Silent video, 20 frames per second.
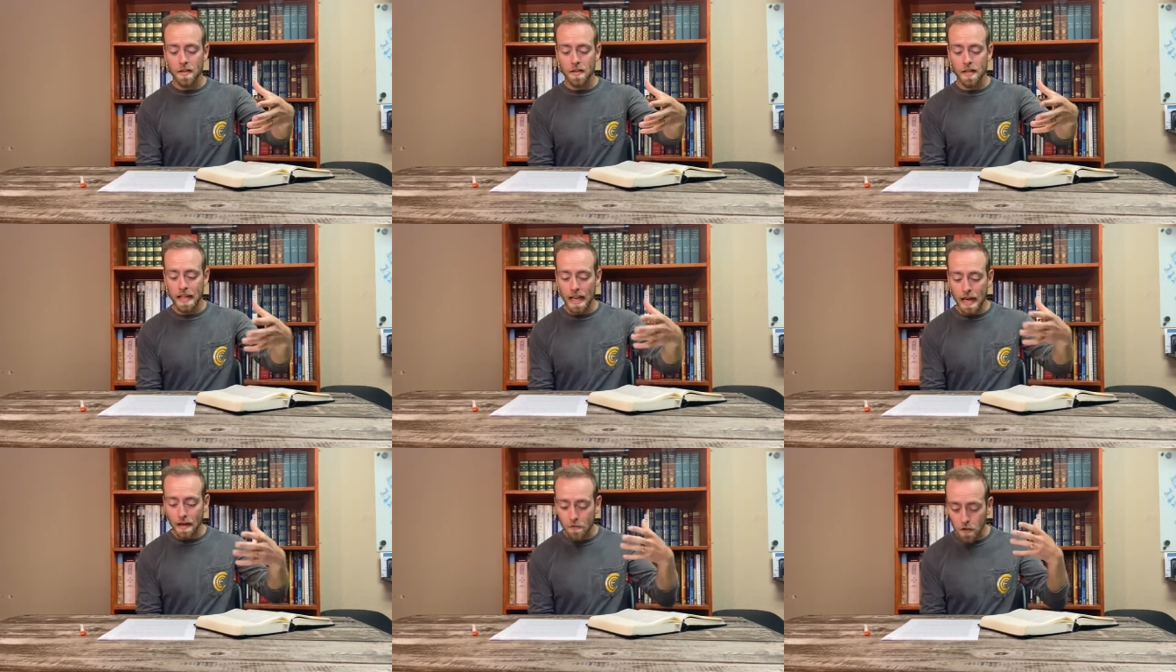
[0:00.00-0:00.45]
that
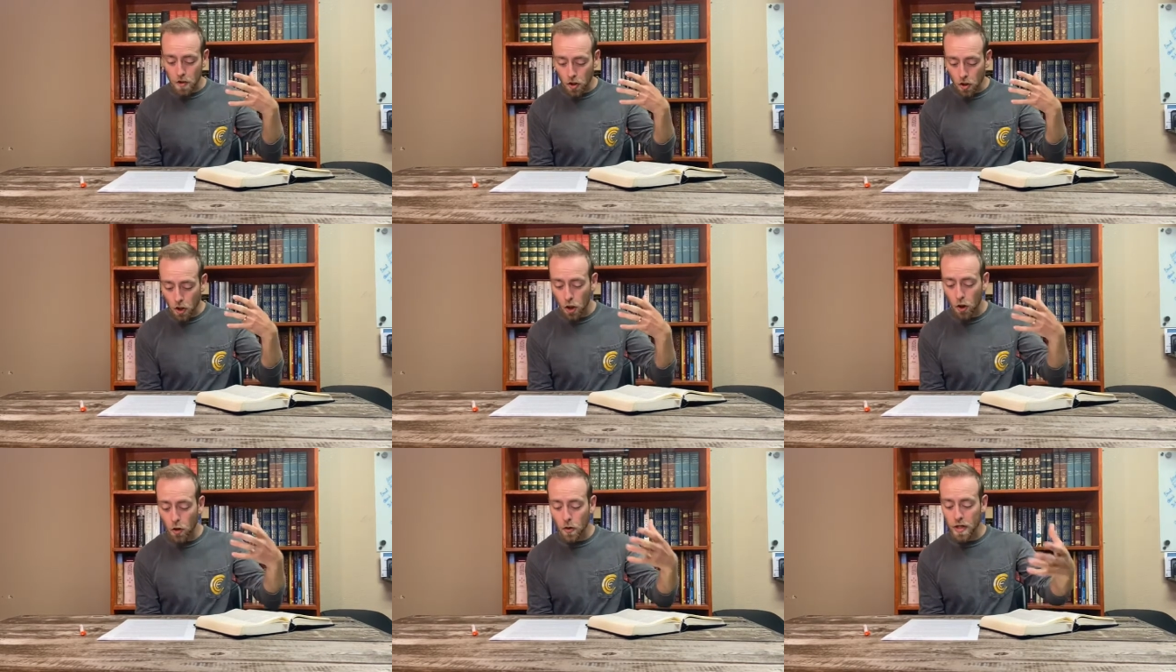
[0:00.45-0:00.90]
gave her the
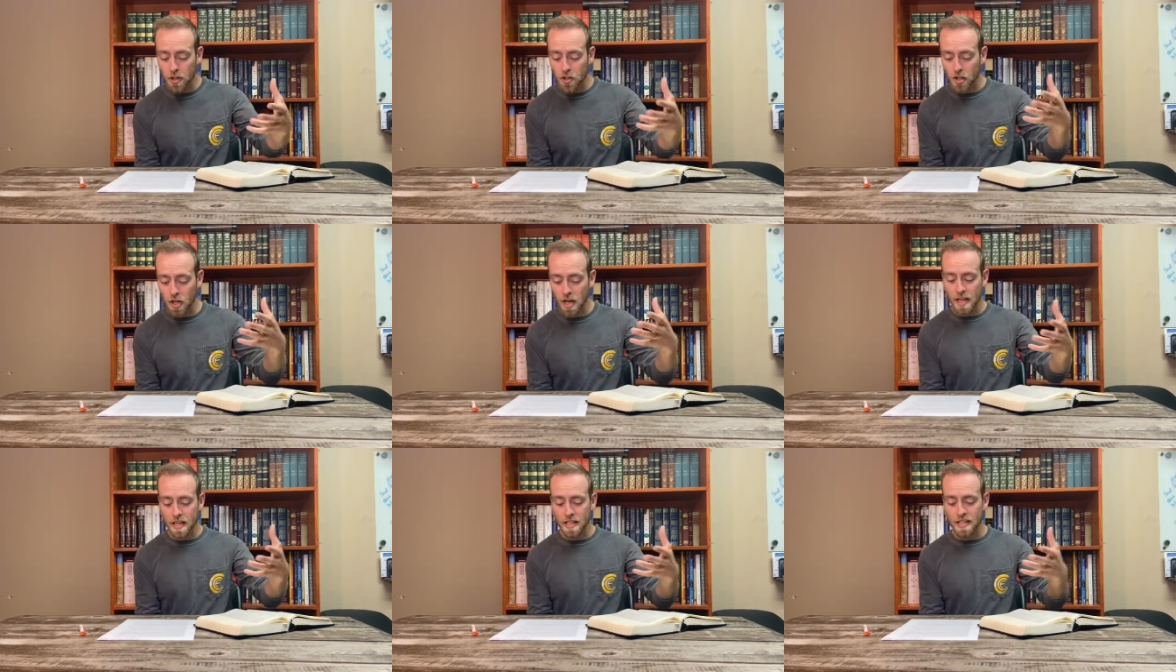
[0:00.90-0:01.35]

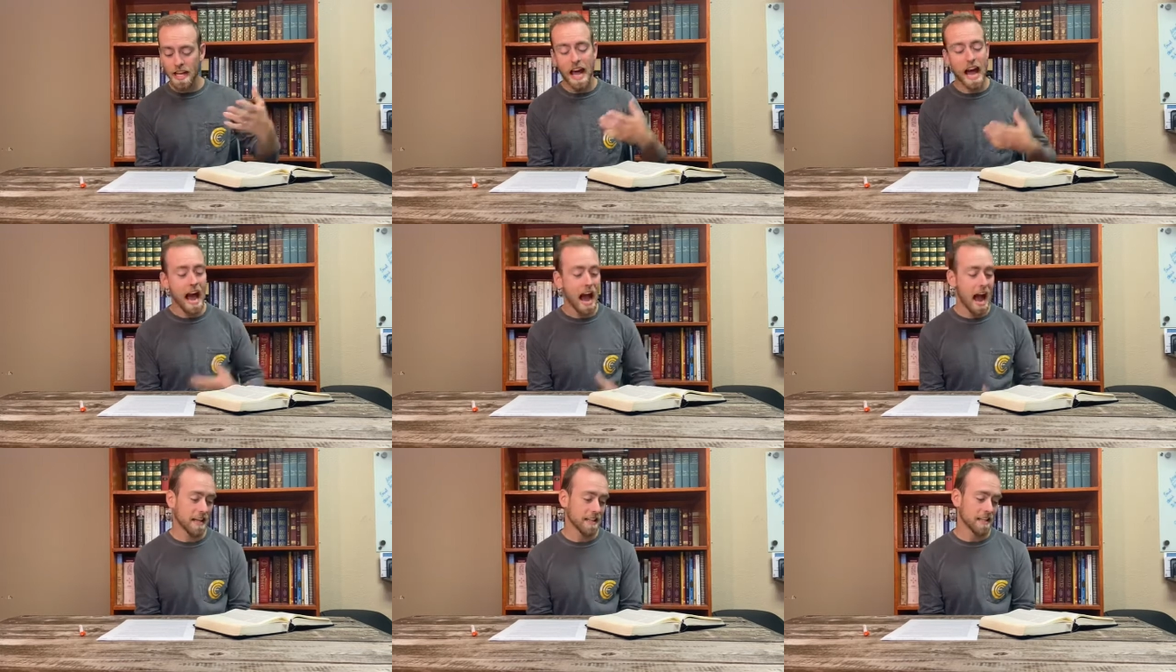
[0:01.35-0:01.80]
courage to
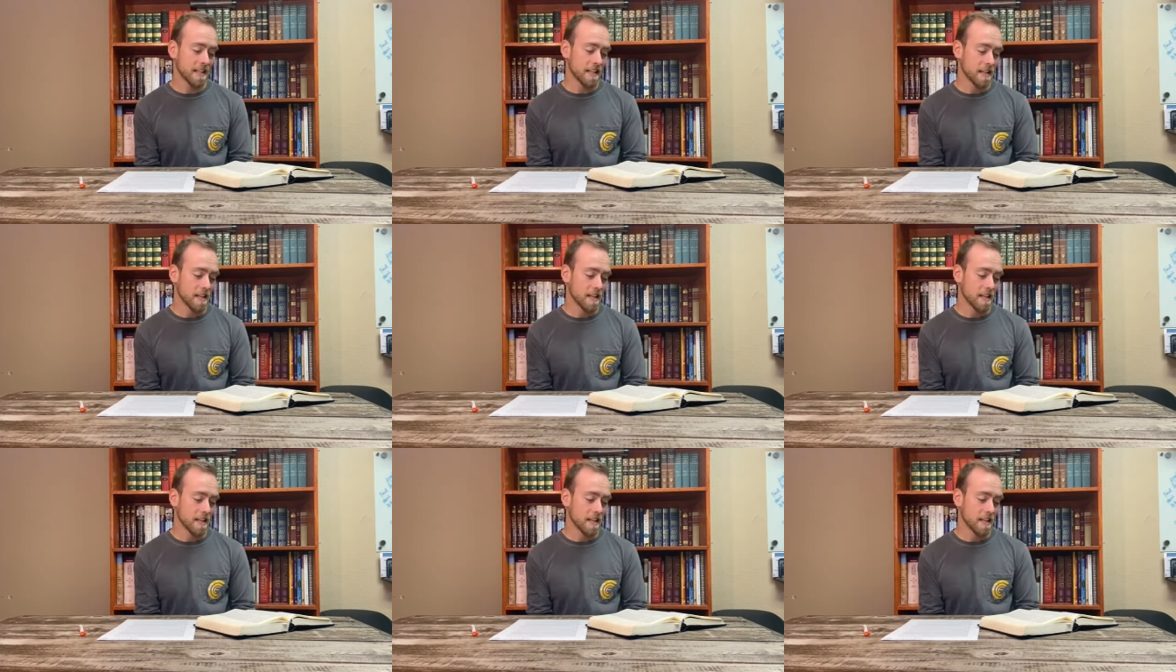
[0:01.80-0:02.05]
act.